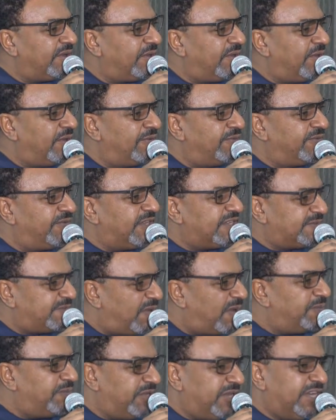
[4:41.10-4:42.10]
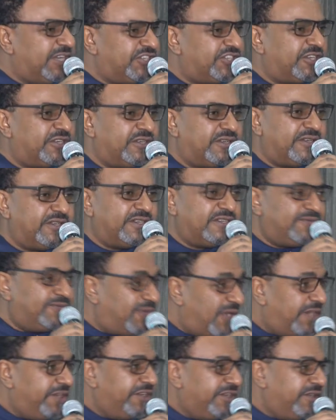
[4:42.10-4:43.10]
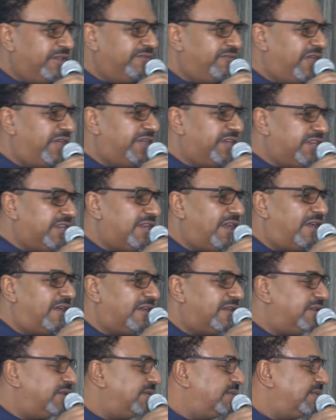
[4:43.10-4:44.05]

of this population is very, very young.